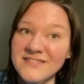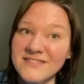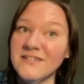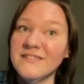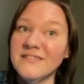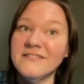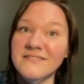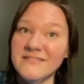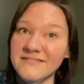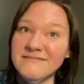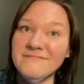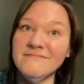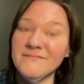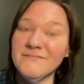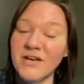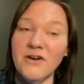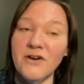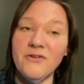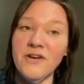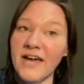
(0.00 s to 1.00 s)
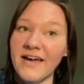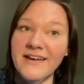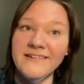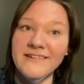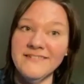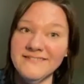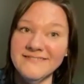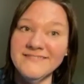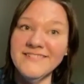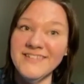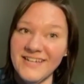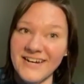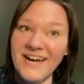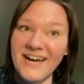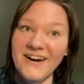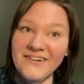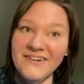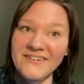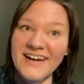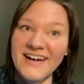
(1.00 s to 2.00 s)
to cocaine,
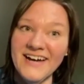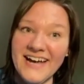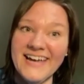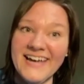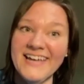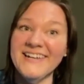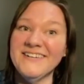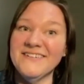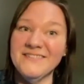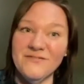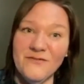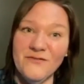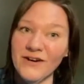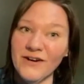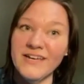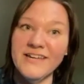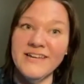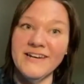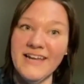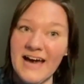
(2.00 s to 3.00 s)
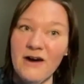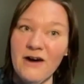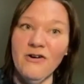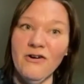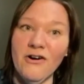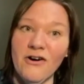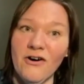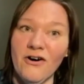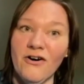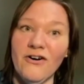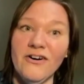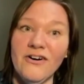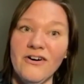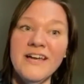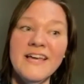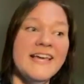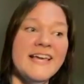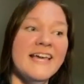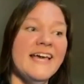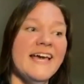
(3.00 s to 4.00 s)
and freaking alcohol,
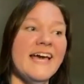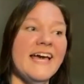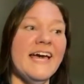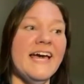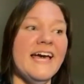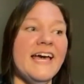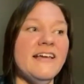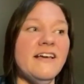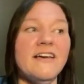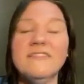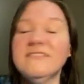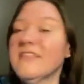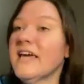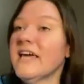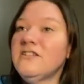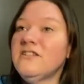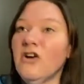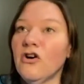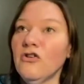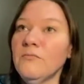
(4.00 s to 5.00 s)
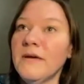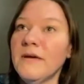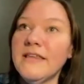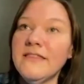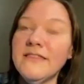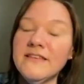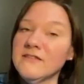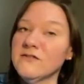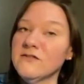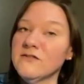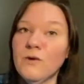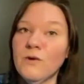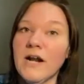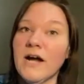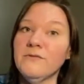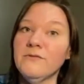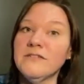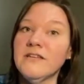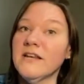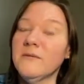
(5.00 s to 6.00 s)
because they told me this is what
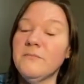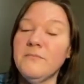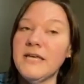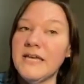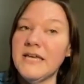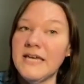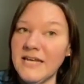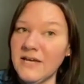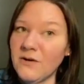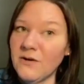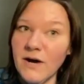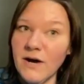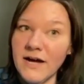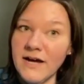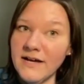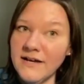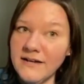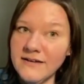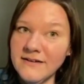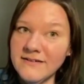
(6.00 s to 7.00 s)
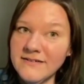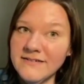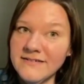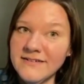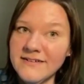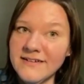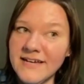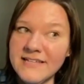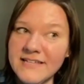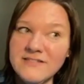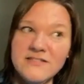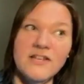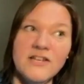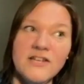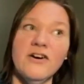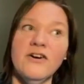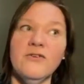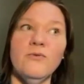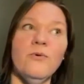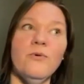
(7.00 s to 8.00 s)
I was going to be anyway. And
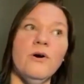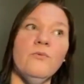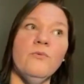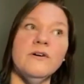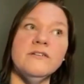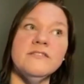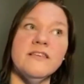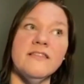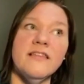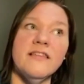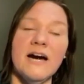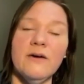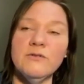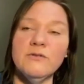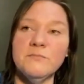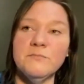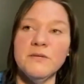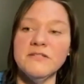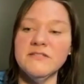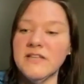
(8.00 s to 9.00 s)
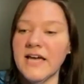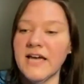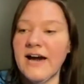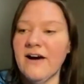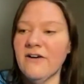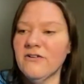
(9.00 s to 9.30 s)
so what was it that I was missing